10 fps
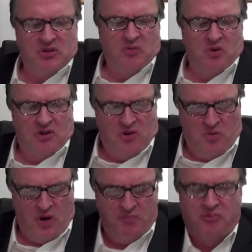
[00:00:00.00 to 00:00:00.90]
You work on
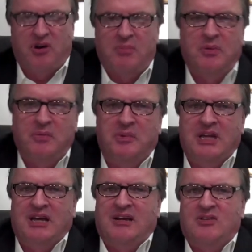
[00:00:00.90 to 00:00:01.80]
one problem
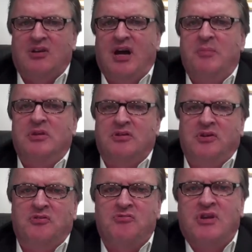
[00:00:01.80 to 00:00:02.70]
at a time until
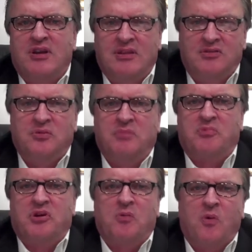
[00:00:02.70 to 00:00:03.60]
you run into a
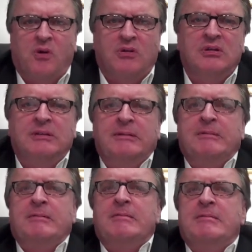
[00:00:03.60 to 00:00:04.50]
brick wall.
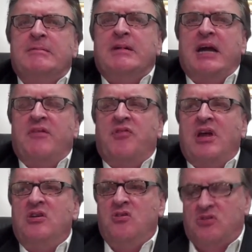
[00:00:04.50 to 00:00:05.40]
And
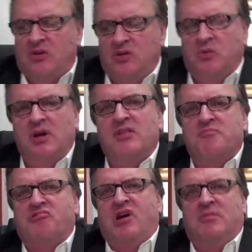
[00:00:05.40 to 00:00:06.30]
then you turn to another
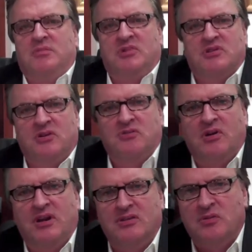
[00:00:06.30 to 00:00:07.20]
problem until you
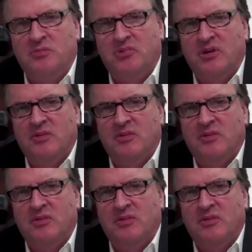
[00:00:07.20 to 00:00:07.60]
run into a brick.